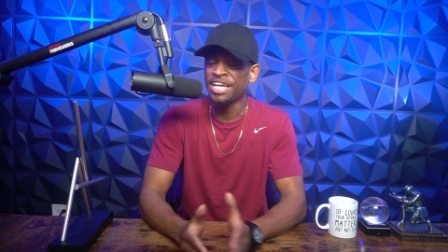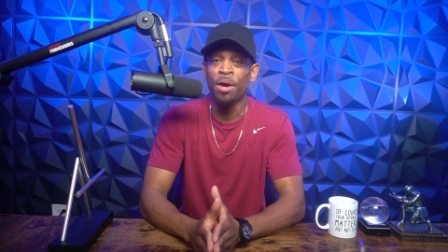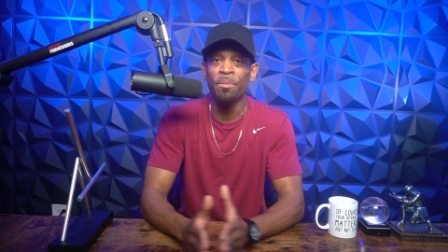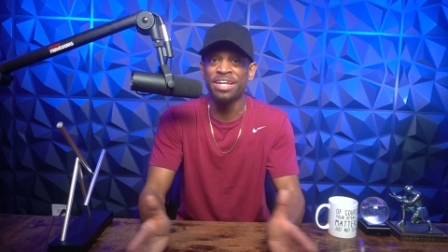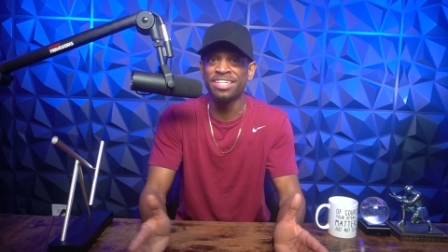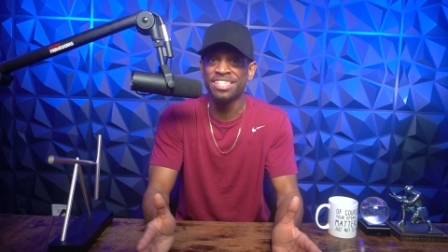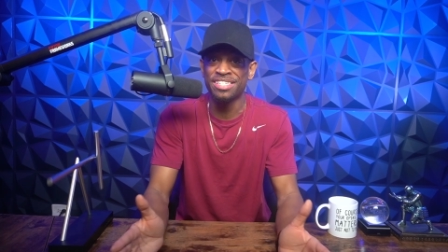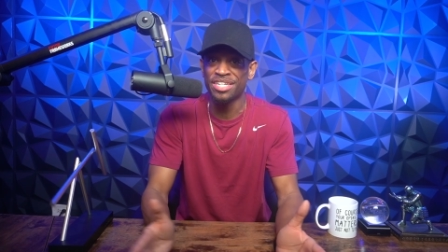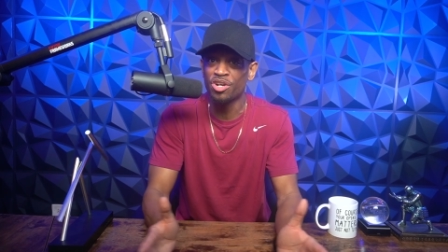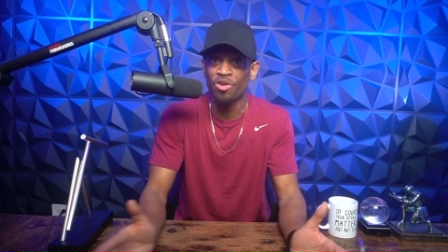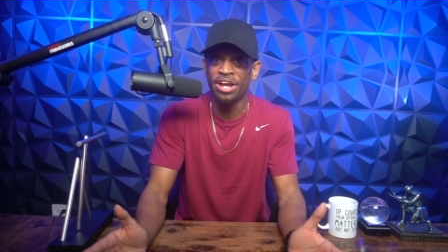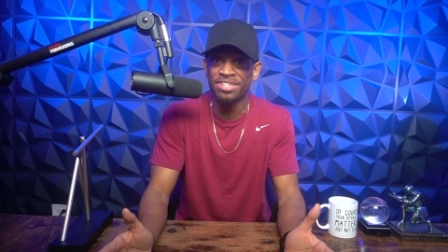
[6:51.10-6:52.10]
me this isn't
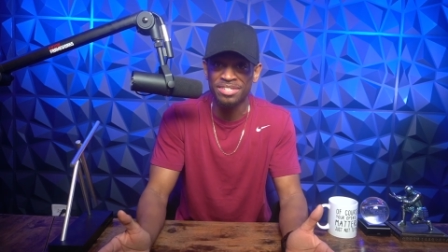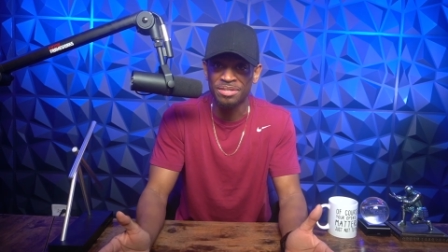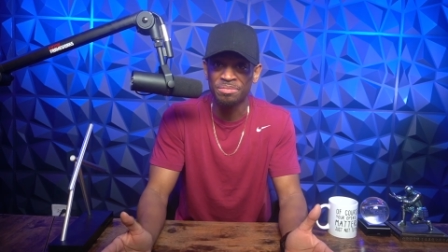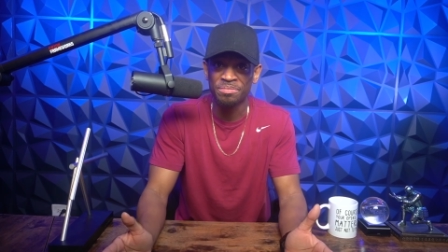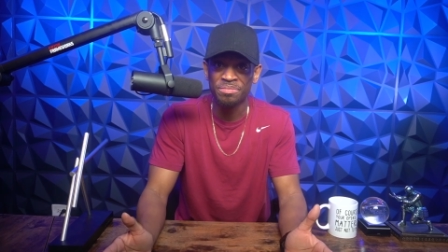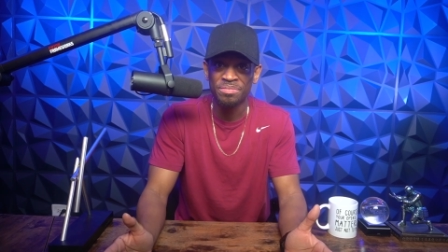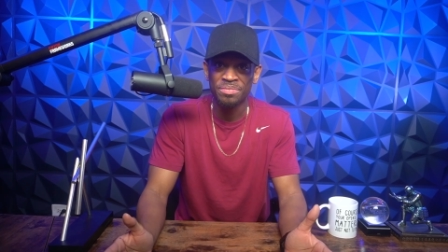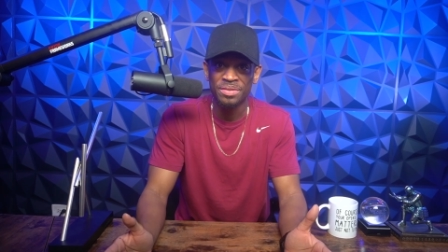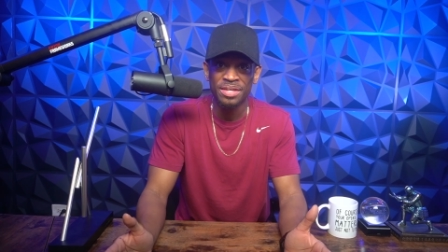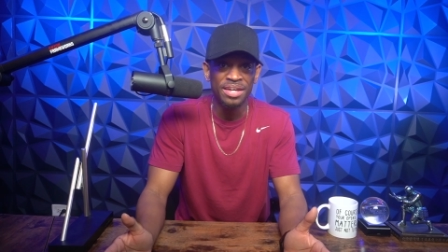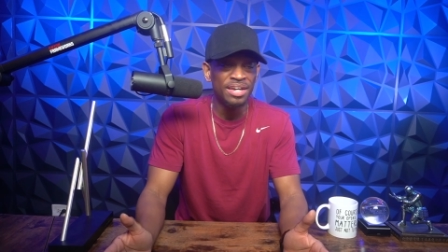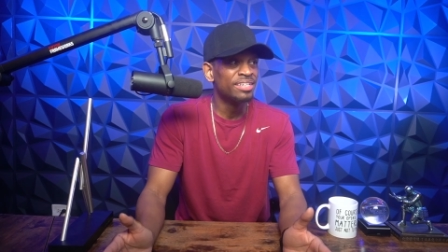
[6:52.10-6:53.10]
crazy.
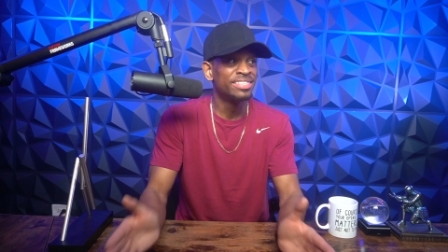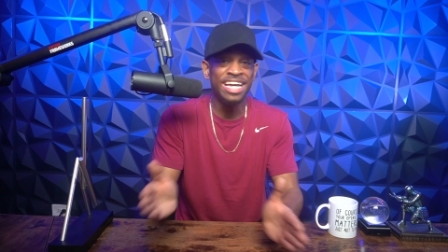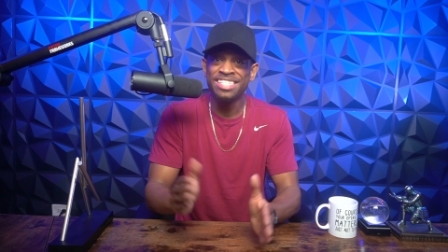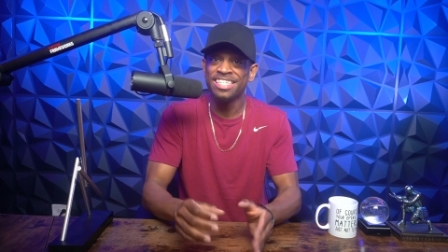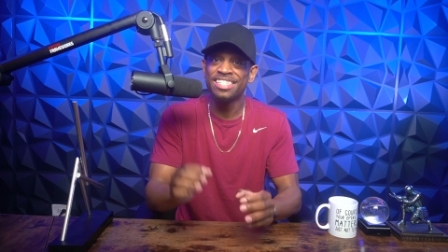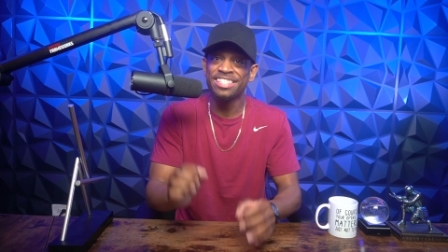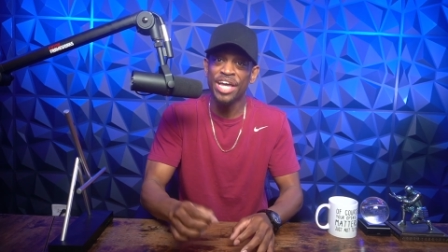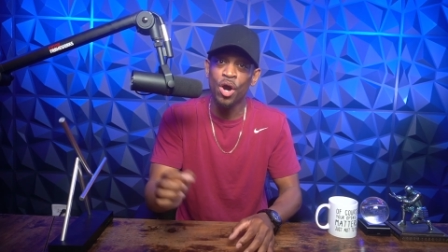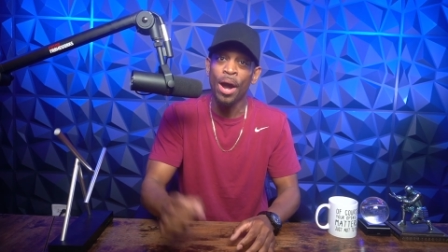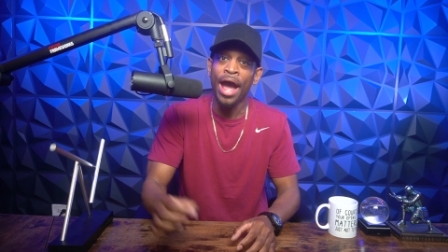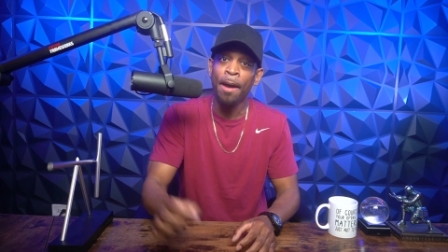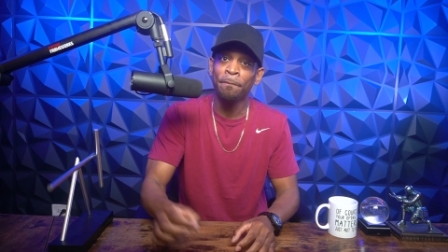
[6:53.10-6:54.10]
This is still
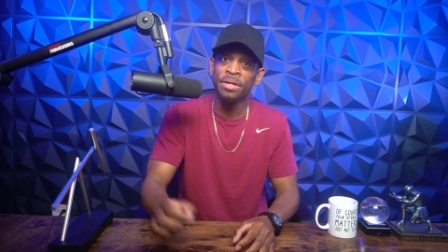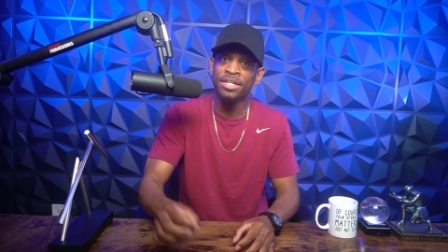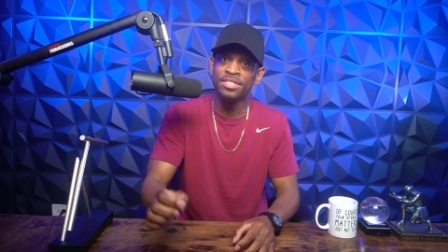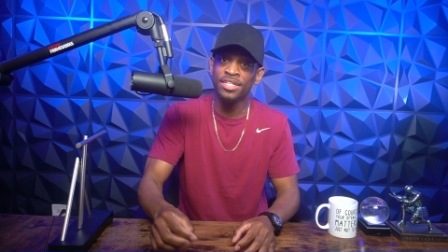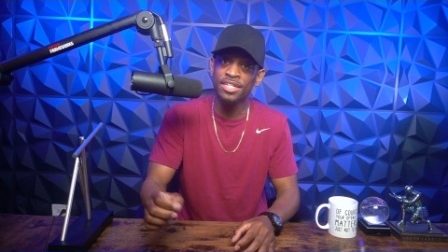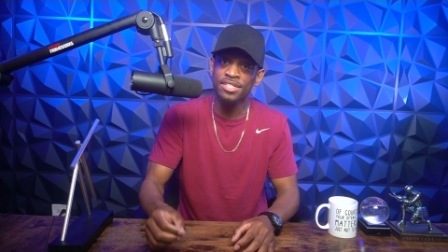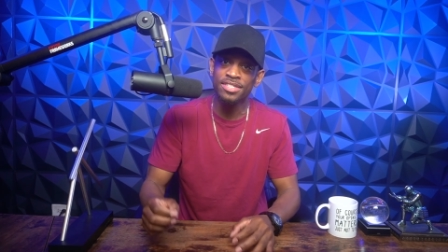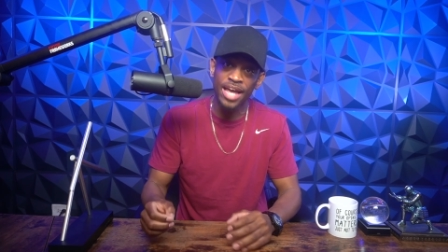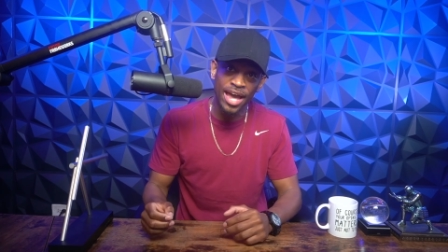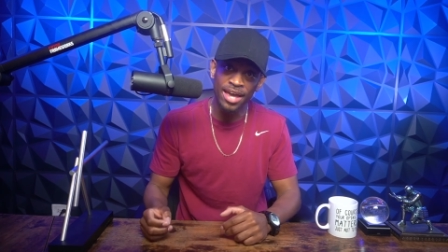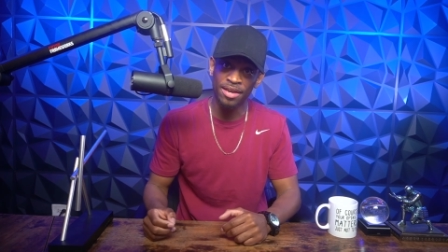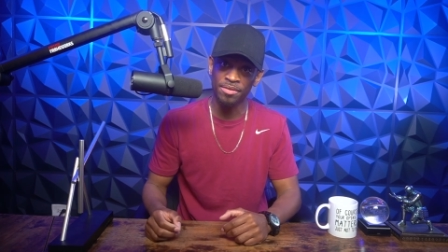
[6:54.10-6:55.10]
happening to this
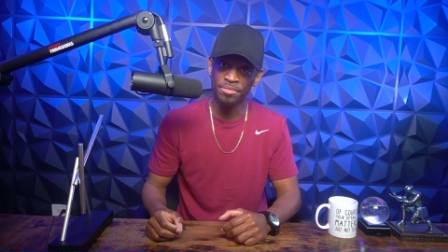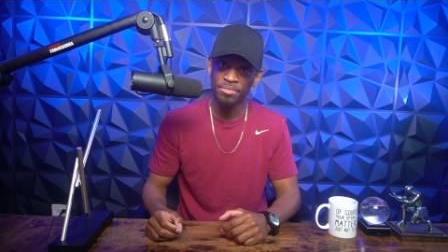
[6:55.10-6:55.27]
day.